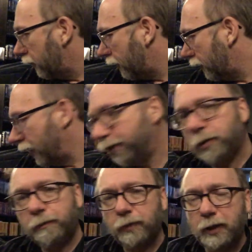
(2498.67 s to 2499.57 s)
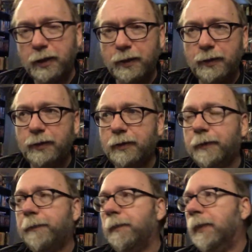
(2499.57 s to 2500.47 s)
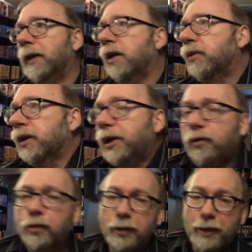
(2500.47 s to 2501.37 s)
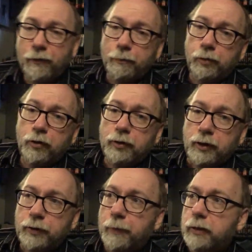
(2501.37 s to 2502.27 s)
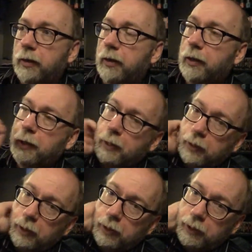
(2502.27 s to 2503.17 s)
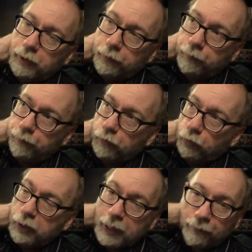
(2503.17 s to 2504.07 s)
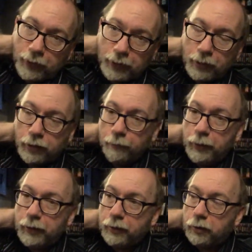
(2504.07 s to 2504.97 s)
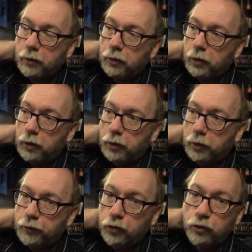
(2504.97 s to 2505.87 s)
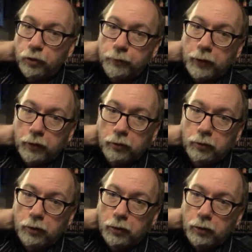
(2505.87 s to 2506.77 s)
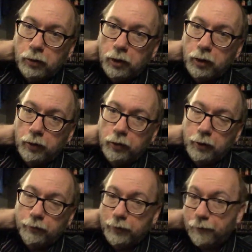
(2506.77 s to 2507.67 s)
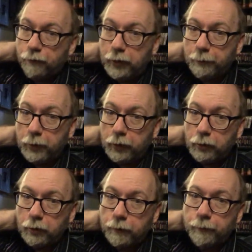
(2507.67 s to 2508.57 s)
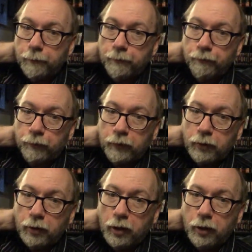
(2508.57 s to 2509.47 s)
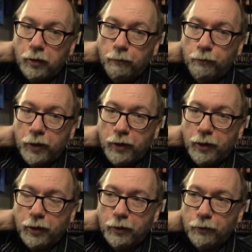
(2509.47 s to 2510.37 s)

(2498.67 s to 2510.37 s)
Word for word: Uh, I know, uh, or I don't know a lot of them personally, especially. Uh, we have a, a uh, comedic uh, YouTube channel, uh, not for, not me, but